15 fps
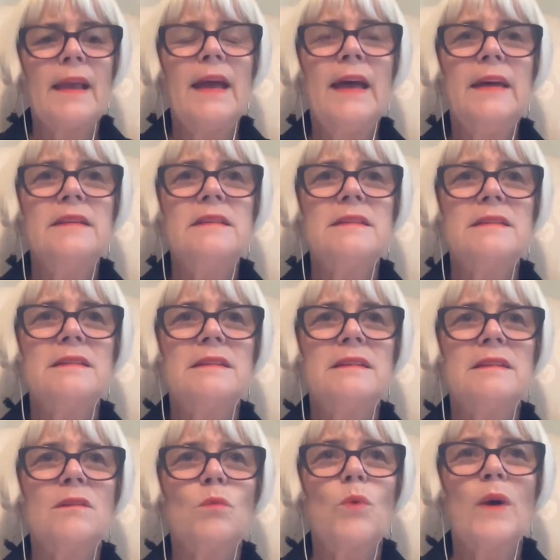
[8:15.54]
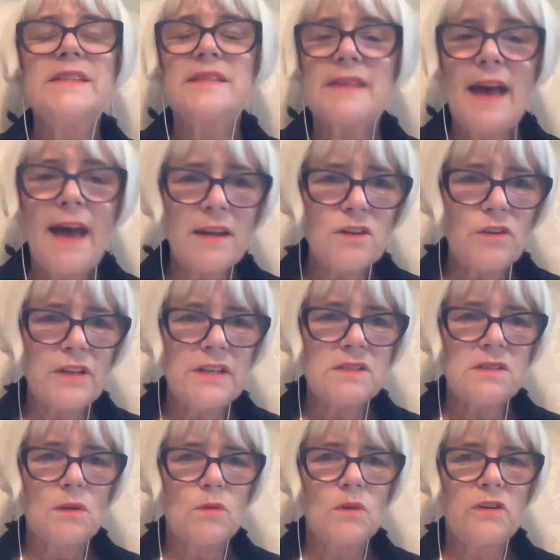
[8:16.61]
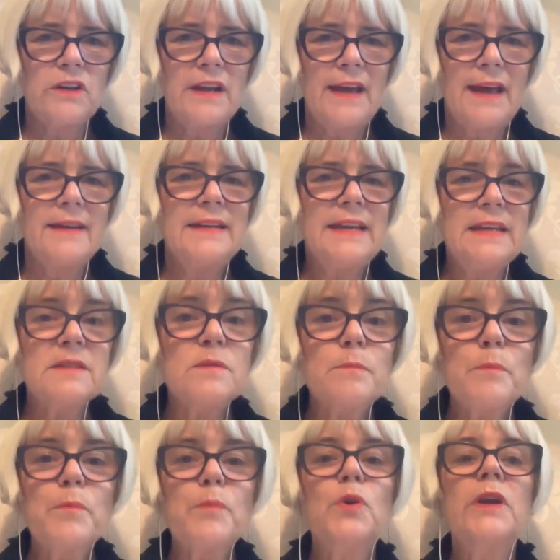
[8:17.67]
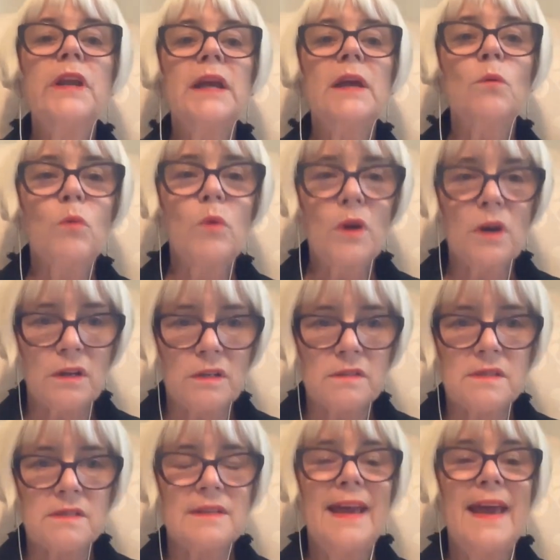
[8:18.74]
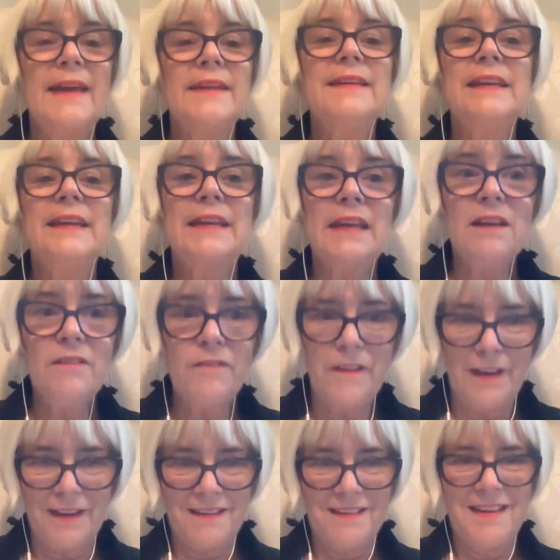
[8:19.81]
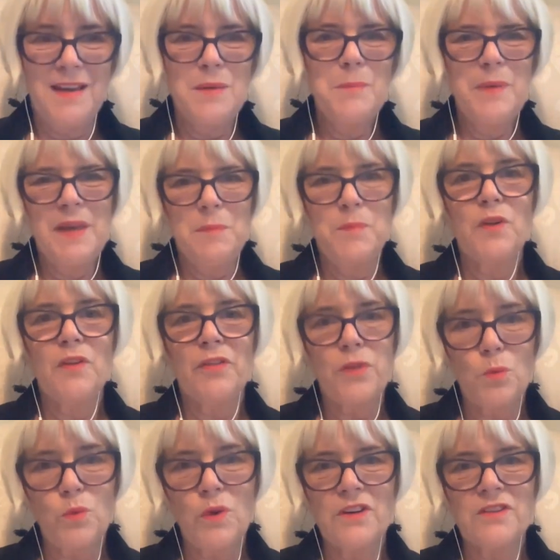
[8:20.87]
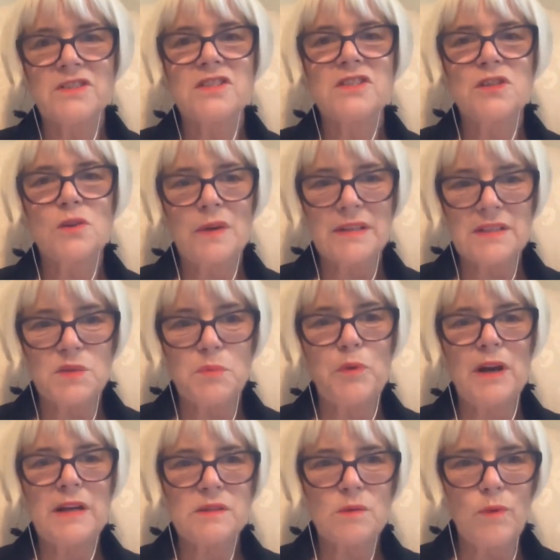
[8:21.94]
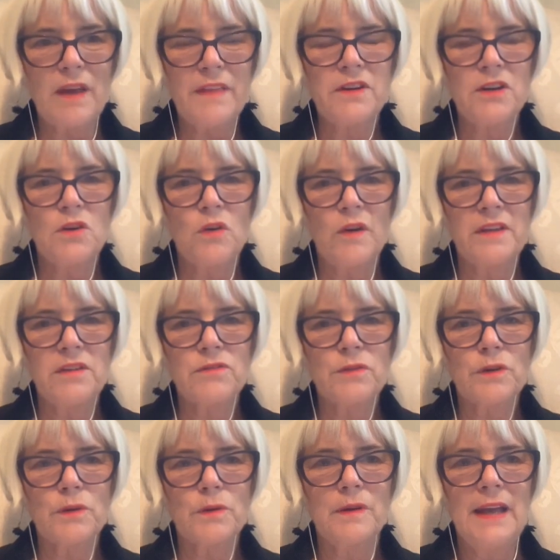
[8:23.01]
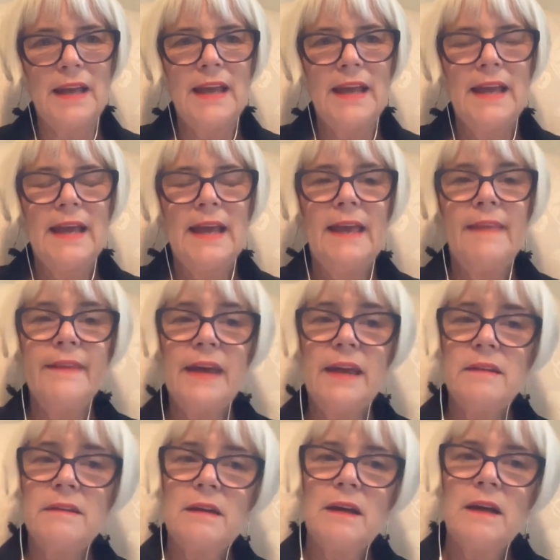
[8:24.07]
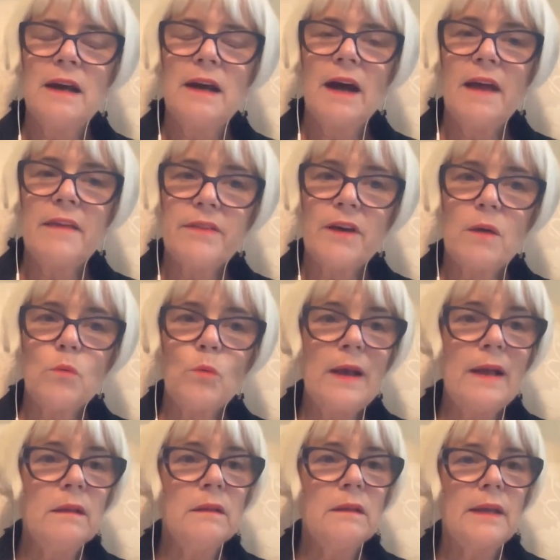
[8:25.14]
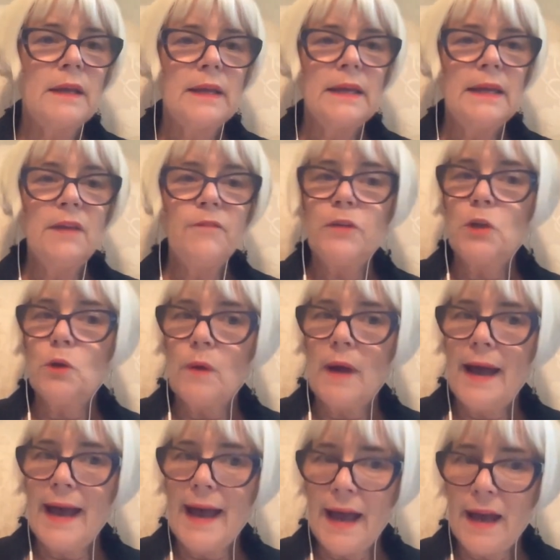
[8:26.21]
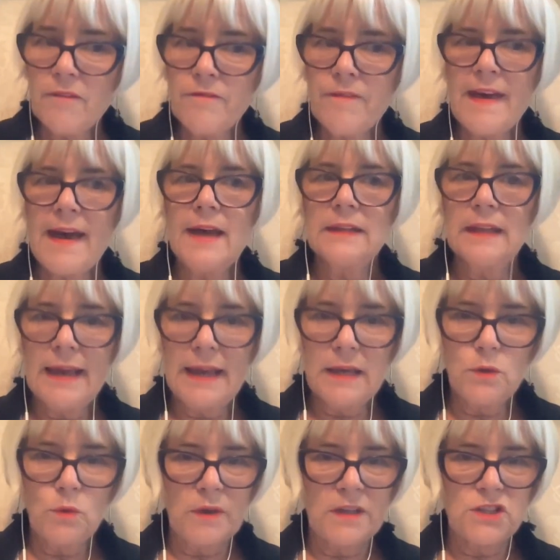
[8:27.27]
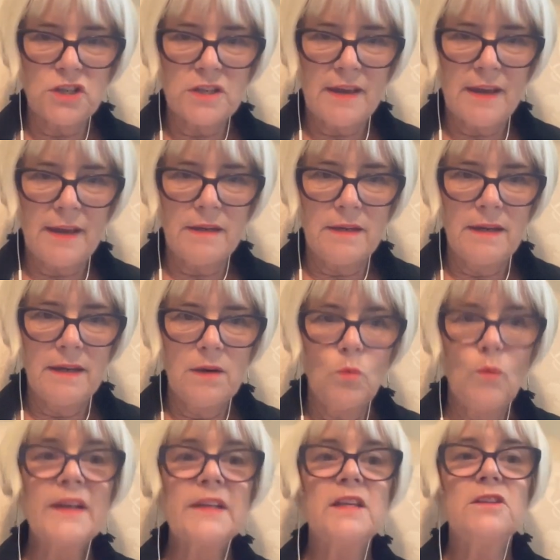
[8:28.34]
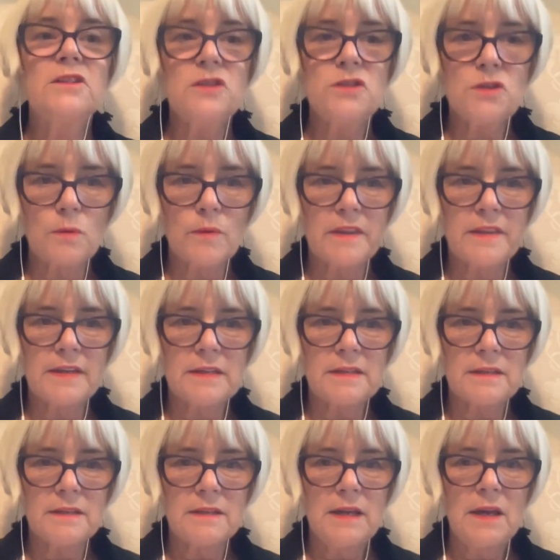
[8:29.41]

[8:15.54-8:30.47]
And what Zachary is so good at is putting words and giving people the words to express what they're going through. And then I thought, well, if you have that language, then what can you do with it?